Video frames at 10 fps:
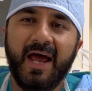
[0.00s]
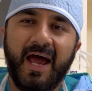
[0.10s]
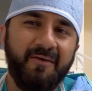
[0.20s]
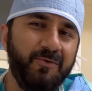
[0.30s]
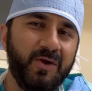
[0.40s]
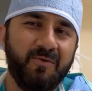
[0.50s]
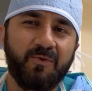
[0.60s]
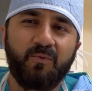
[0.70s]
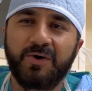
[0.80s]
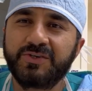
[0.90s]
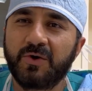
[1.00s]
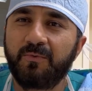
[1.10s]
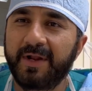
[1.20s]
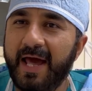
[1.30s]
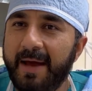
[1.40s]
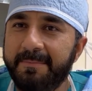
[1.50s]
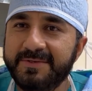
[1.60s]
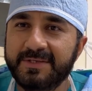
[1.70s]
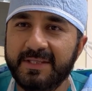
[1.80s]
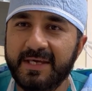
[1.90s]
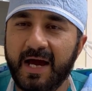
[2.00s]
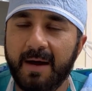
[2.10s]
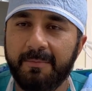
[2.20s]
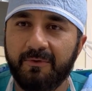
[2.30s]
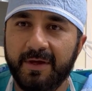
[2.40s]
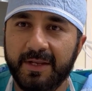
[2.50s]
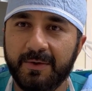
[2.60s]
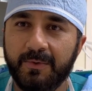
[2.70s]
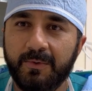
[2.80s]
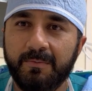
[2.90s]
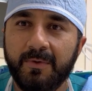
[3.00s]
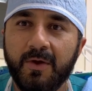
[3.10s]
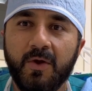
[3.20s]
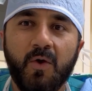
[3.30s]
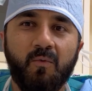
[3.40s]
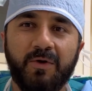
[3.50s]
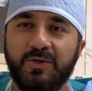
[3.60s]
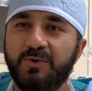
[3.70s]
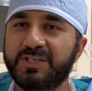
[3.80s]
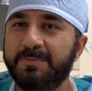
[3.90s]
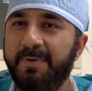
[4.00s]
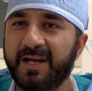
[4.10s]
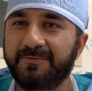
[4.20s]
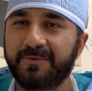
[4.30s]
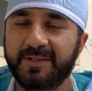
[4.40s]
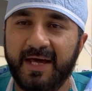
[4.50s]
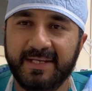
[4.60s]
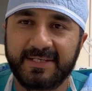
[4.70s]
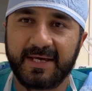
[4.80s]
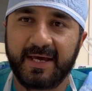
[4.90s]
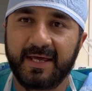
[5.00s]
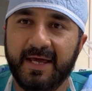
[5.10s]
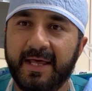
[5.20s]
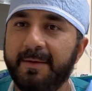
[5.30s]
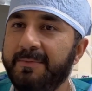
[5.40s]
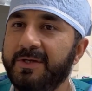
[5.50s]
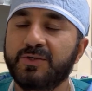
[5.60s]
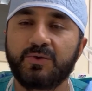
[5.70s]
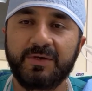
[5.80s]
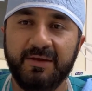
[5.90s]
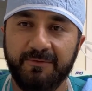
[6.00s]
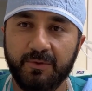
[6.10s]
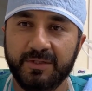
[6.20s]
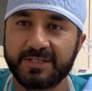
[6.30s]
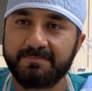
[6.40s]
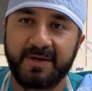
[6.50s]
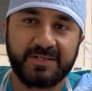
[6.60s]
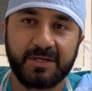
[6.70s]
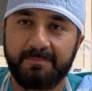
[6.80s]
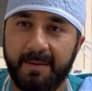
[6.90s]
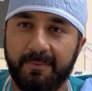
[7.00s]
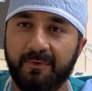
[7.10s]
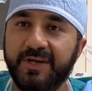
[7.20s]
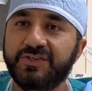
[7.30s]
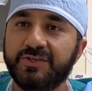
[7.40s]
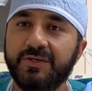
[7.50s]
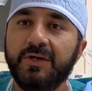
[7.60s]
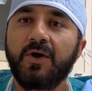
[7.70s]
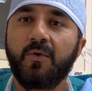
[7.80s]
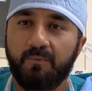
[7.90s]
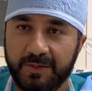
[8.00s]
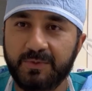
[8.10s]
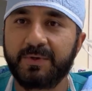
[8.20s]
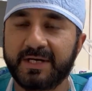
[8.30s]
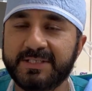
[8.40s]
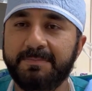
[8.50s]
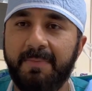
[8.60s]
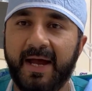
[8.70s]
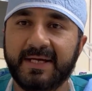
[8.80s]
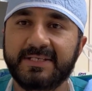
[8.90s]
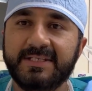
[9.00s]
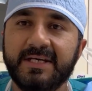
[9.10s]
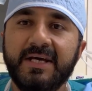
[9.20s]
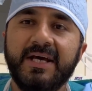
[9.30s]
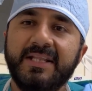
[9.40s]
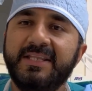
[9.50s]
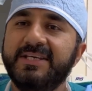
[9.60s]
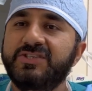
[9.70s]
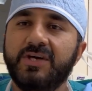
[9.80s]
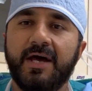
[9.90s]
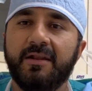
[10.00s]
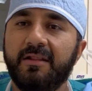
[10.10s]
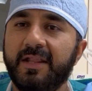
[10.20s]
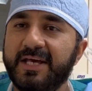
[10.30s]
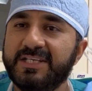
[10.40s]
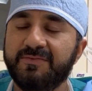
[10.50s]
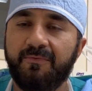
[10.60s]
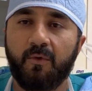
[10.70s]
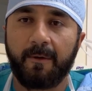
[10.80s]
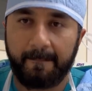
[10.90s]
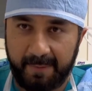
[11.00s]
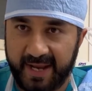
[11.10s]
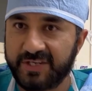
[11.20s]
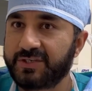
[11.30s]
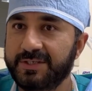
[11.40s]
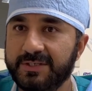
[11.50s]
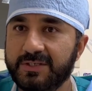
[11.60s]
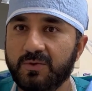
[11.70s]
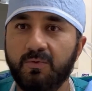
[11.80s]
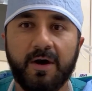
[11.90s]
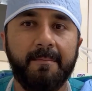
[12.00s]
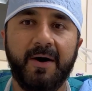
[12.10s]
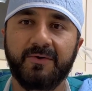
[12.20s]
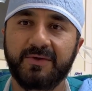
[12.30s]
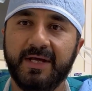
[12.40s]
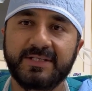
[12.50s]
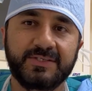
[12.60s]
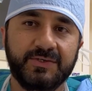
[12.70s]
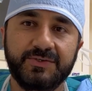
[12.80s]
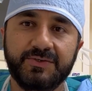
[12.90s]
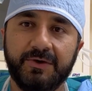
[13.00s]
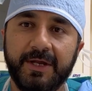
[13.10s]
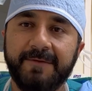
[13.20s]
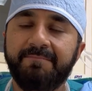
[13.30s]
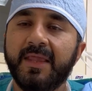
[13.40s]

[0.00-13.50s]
Have you ever wondered what happens in the operating room? What to expect for that day? And I'm here to give you this mental preparation, what to expect. This channel is for patients who are about to get surgery,